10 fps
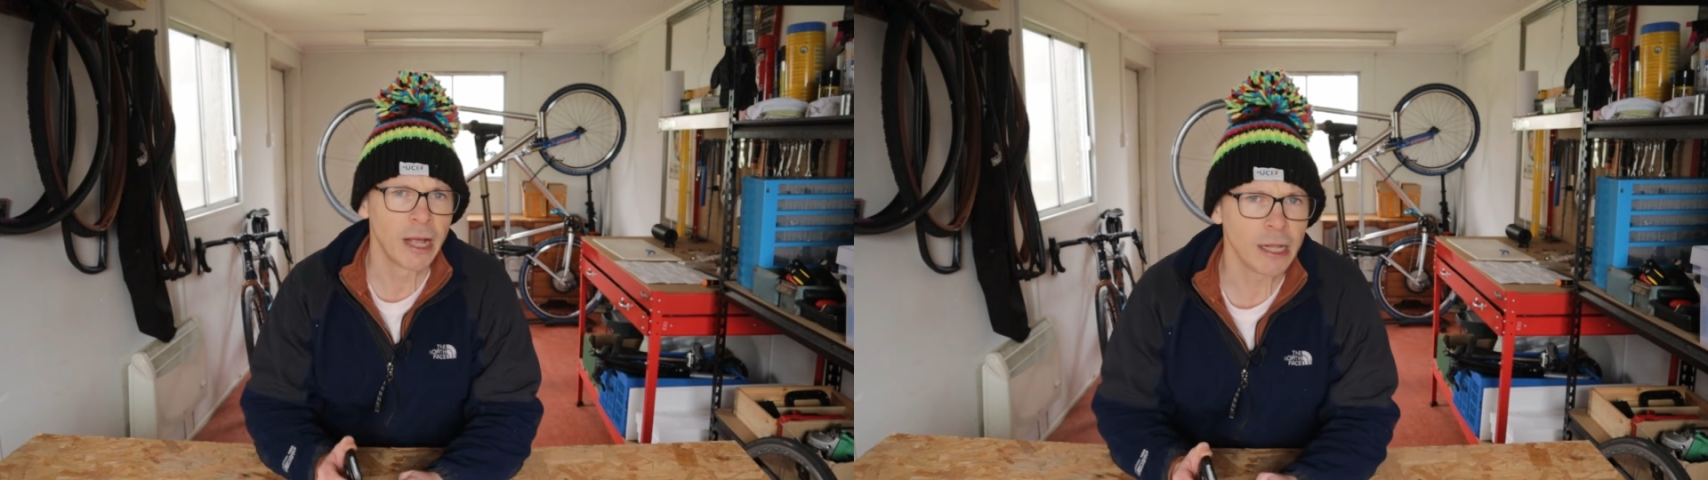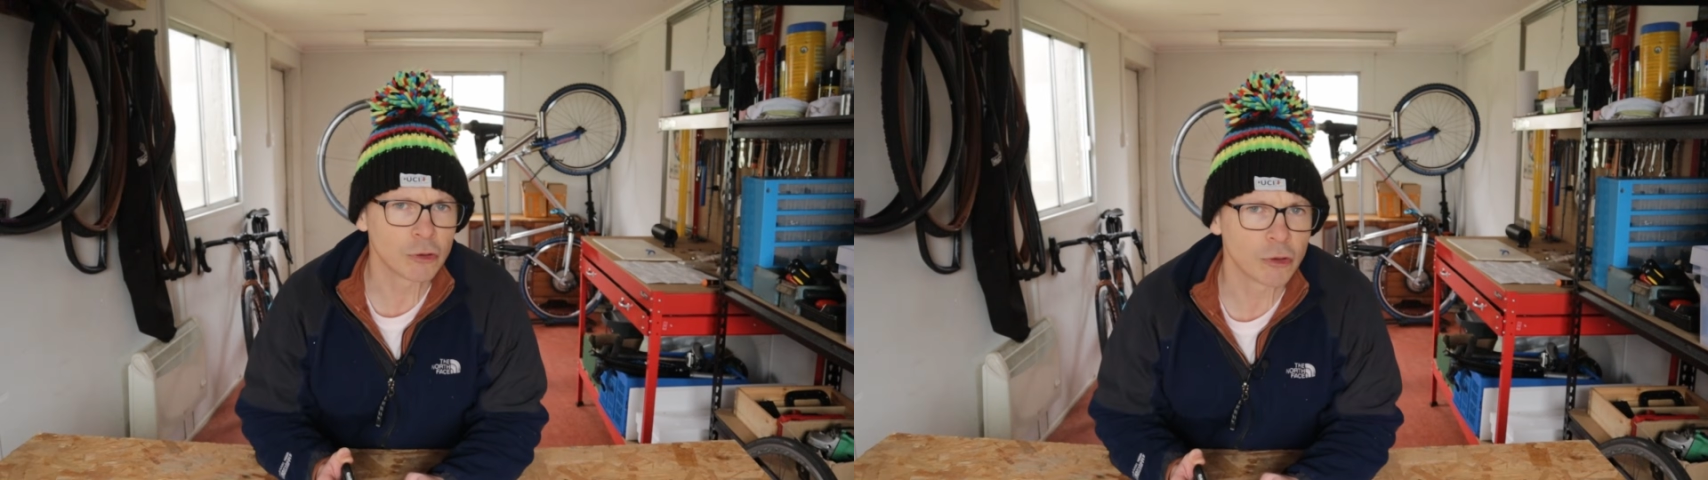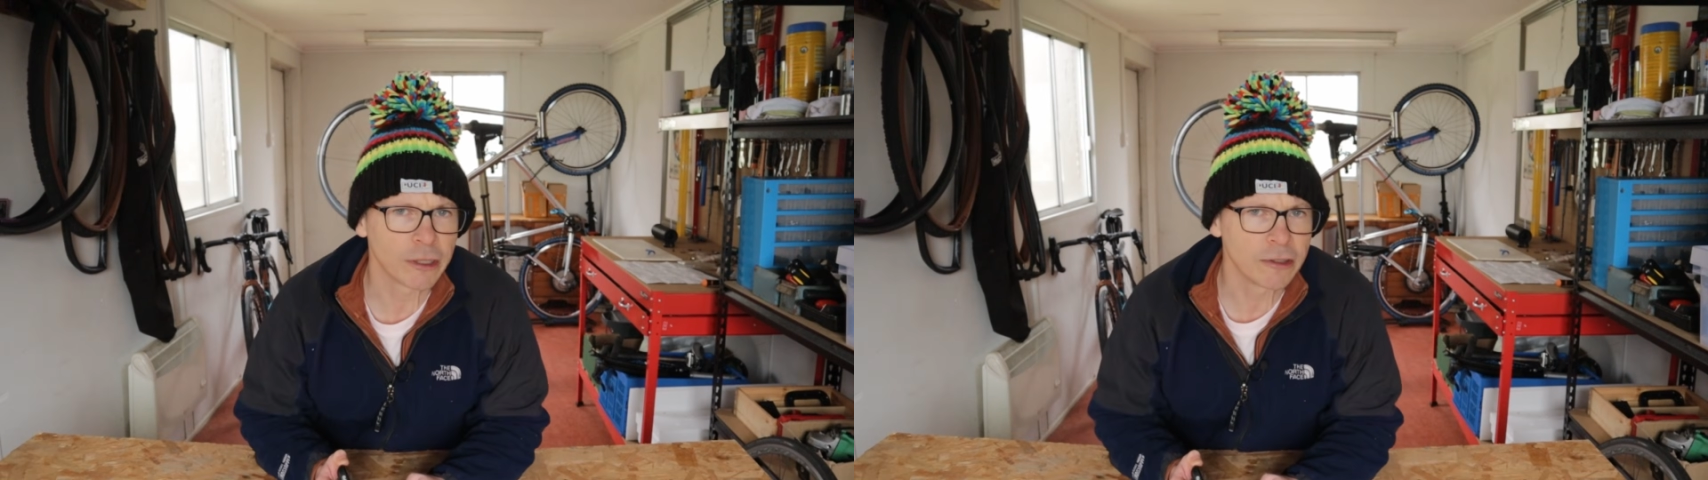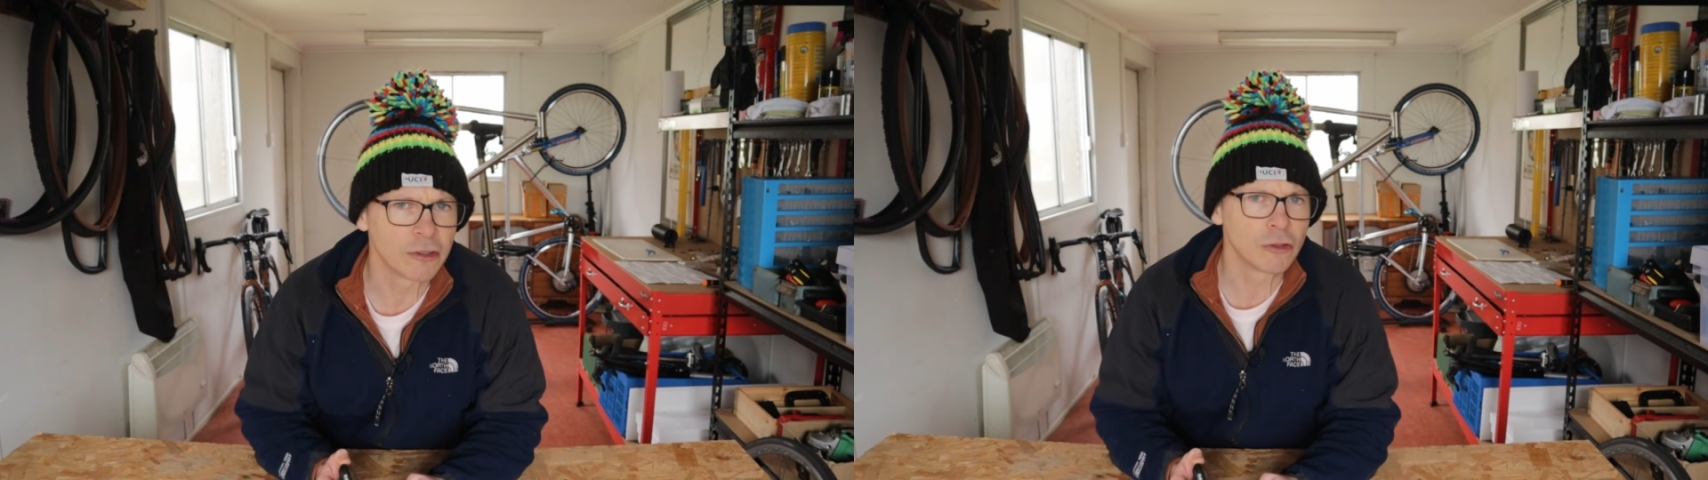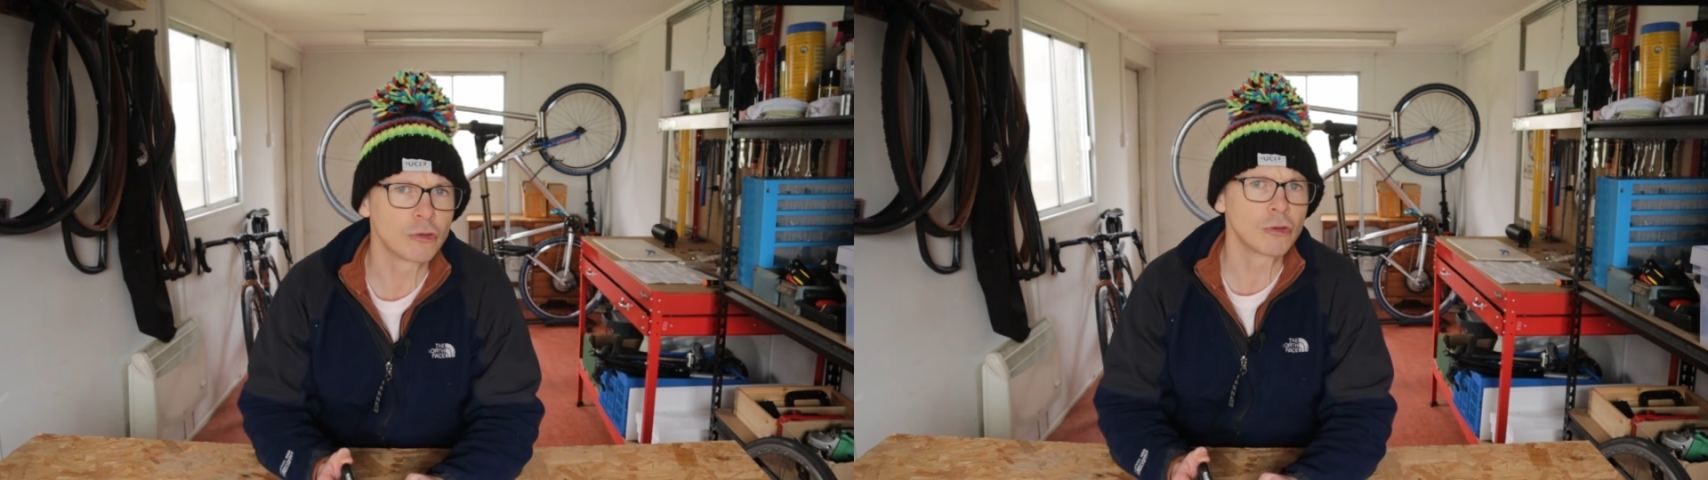I'll try to
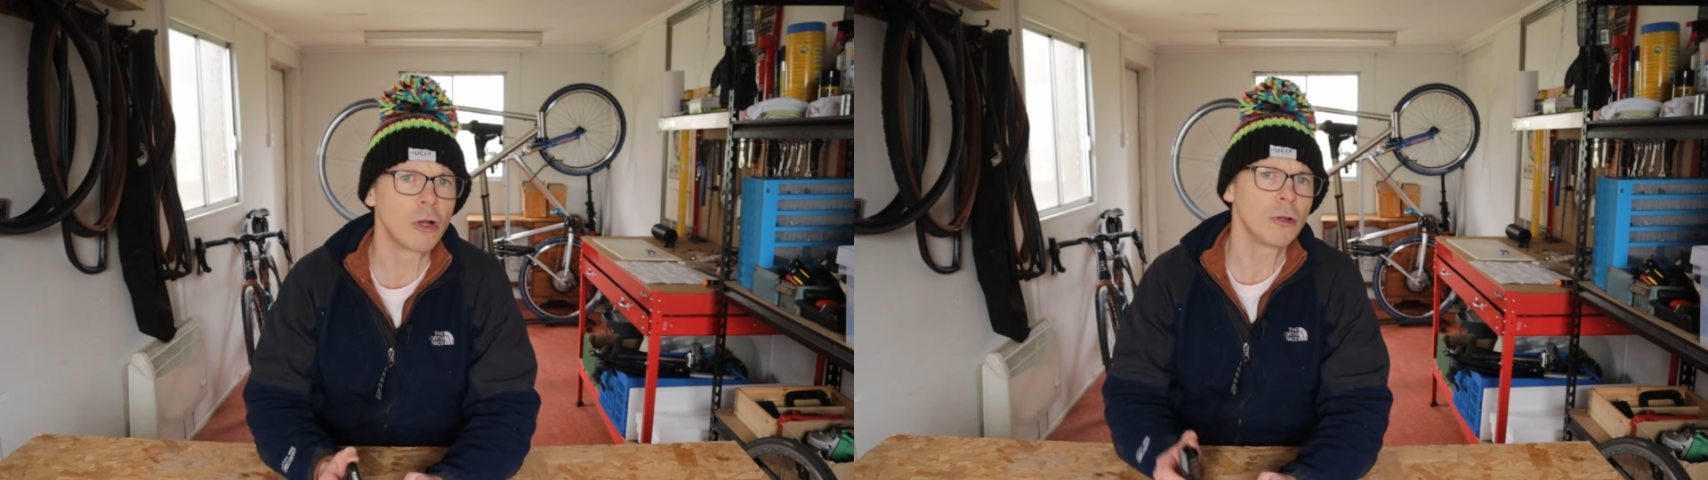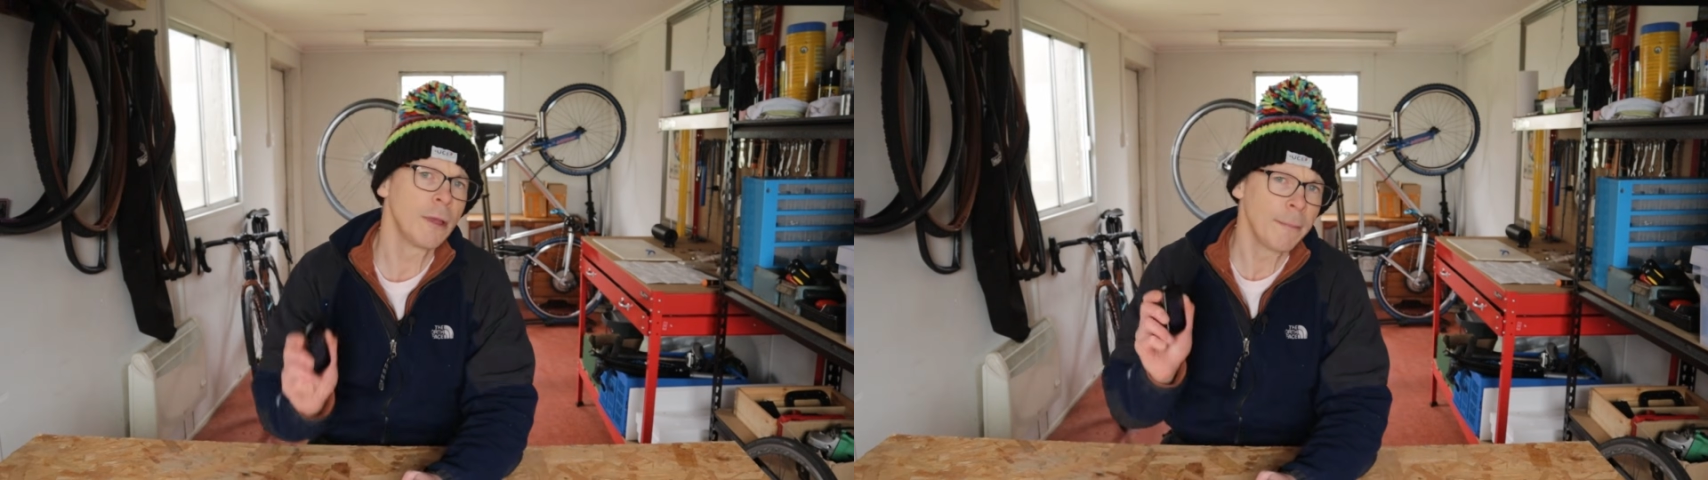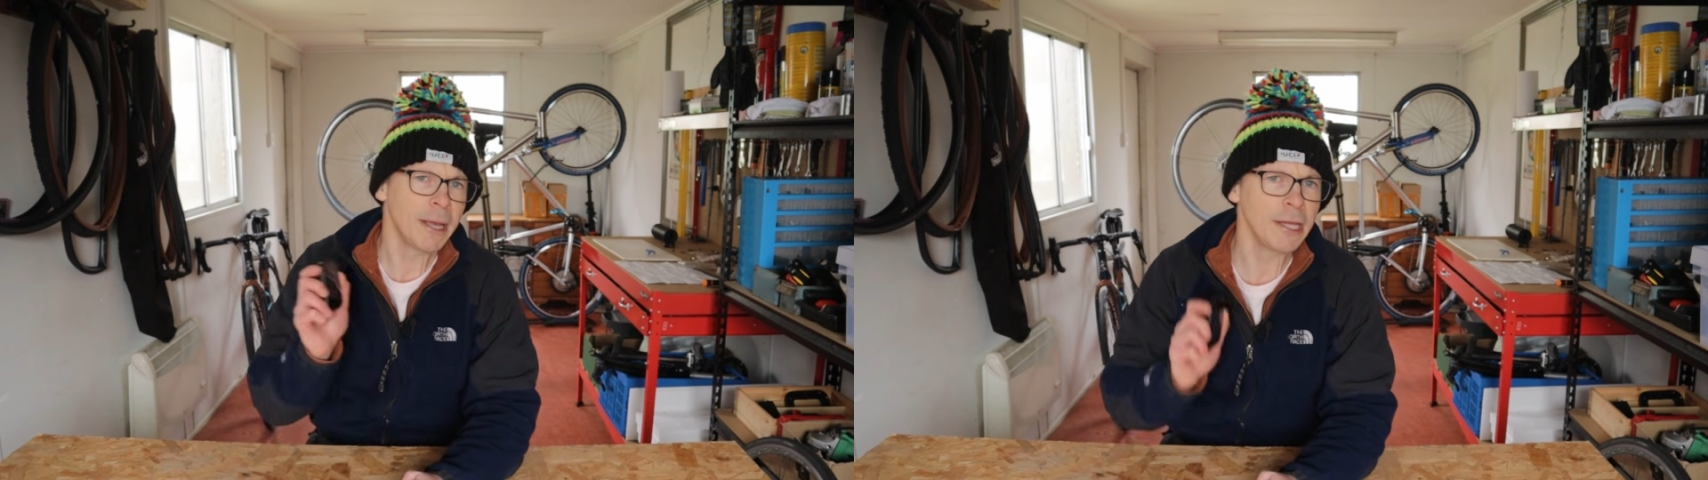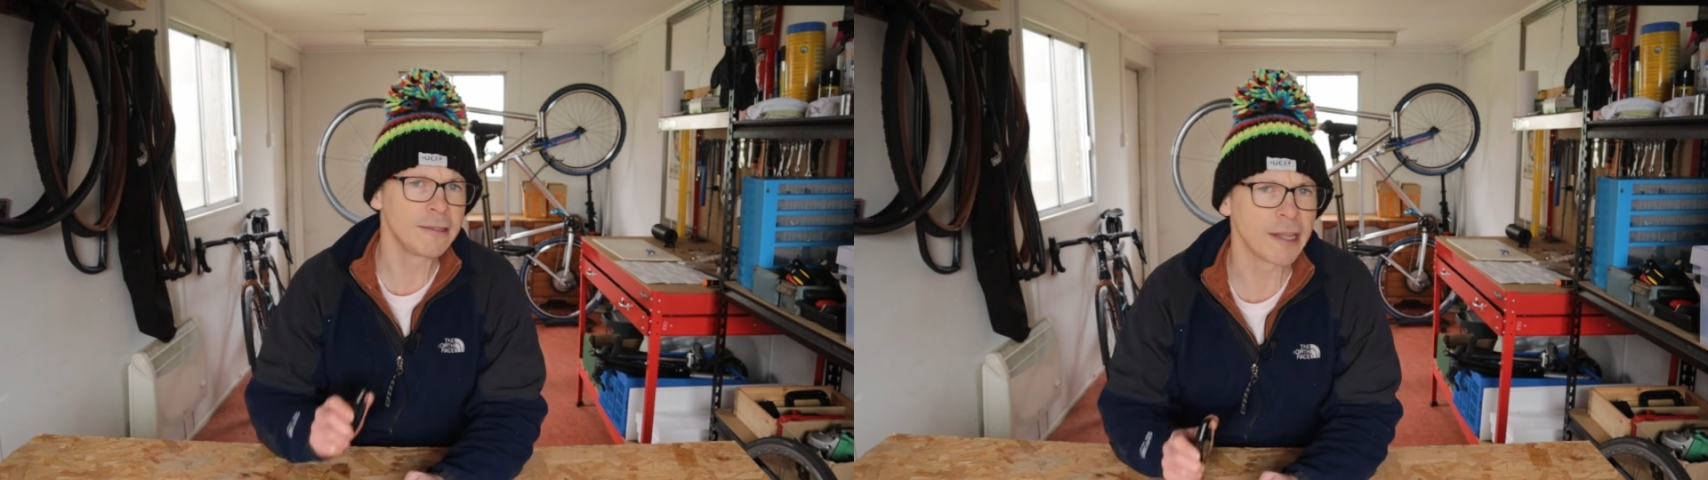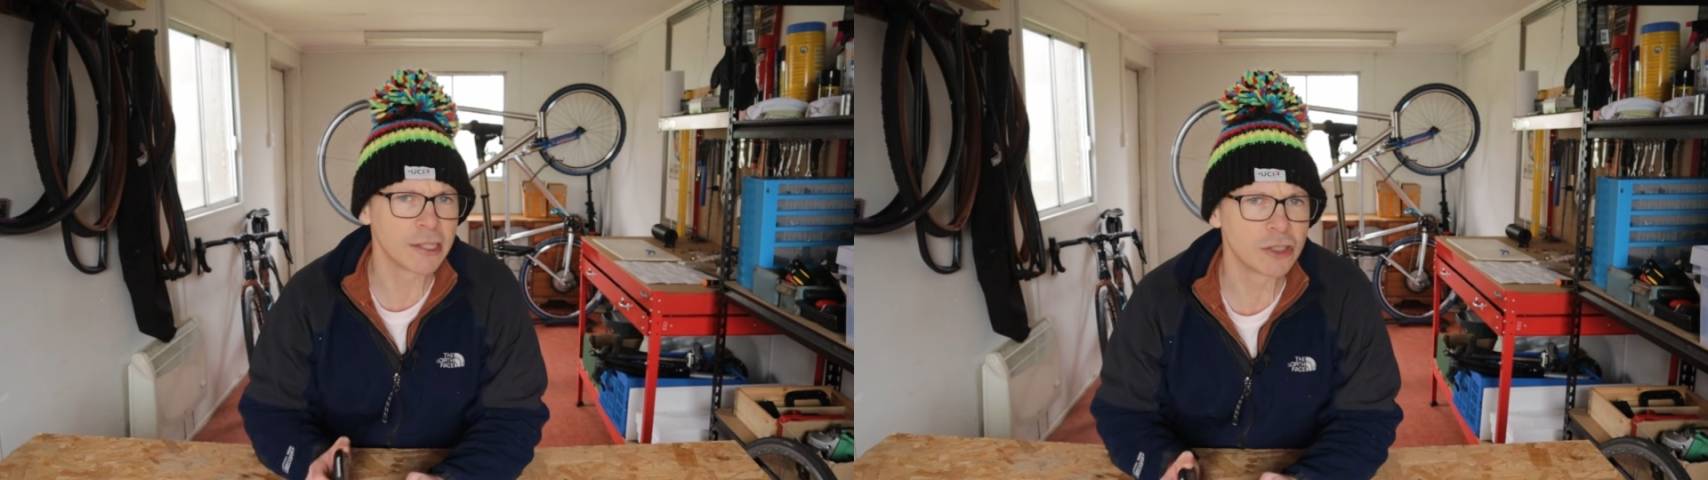control my
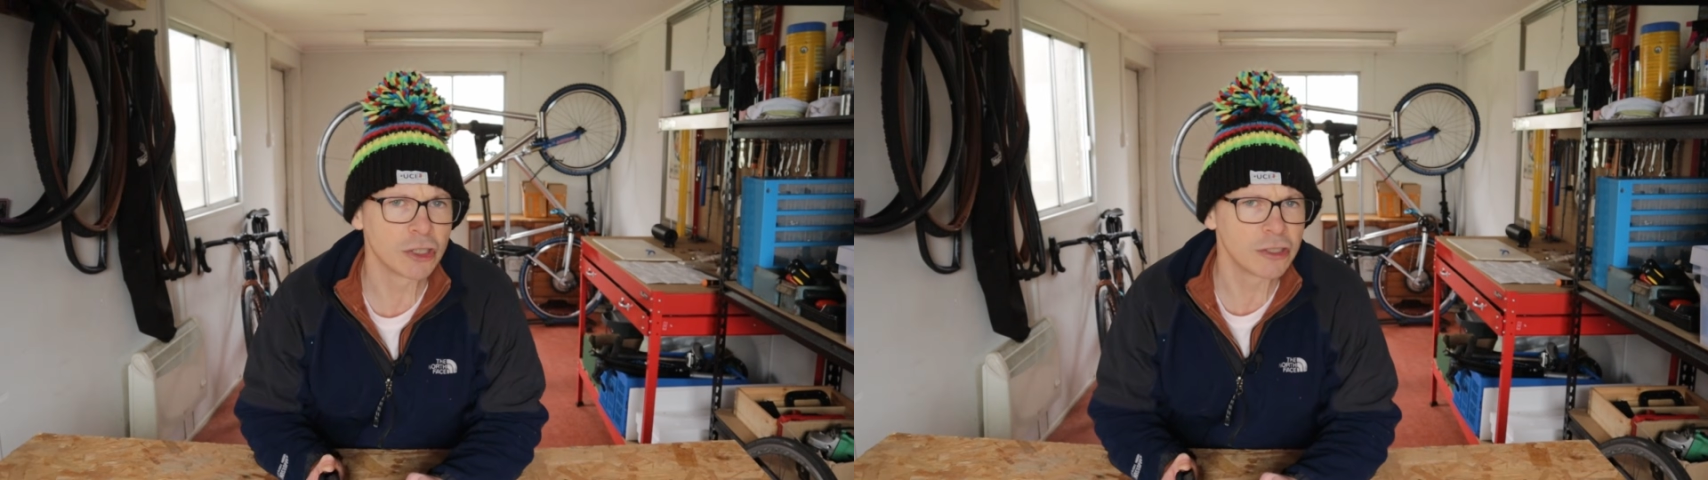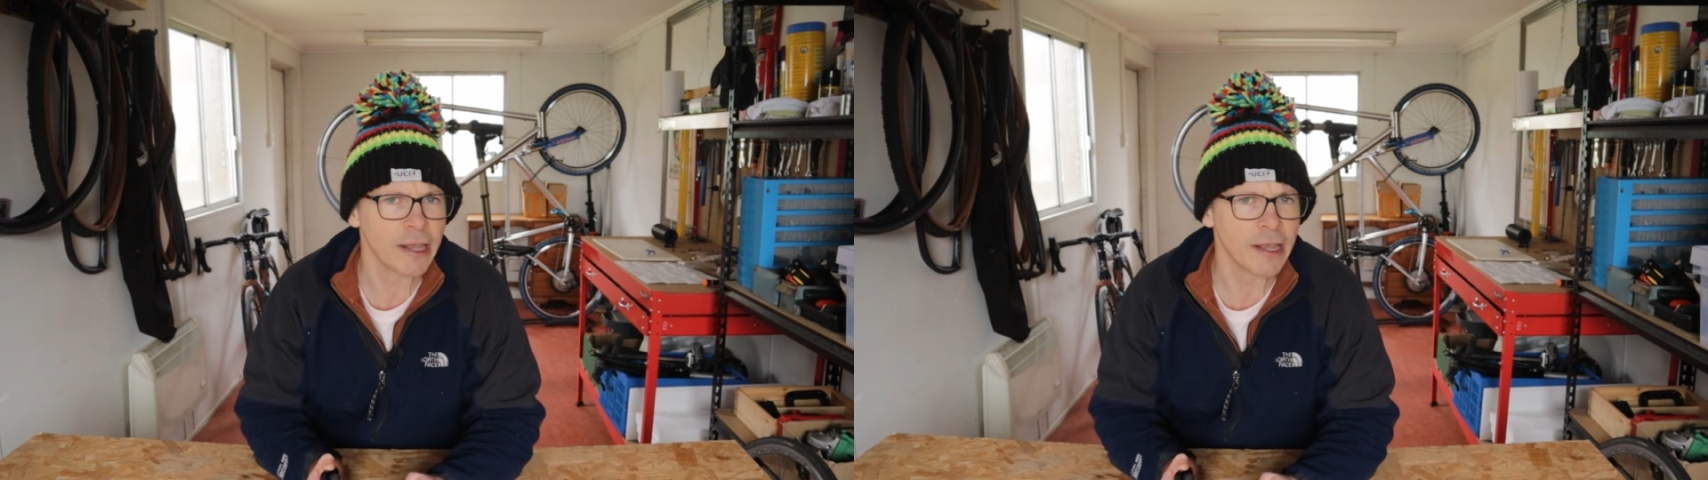addiction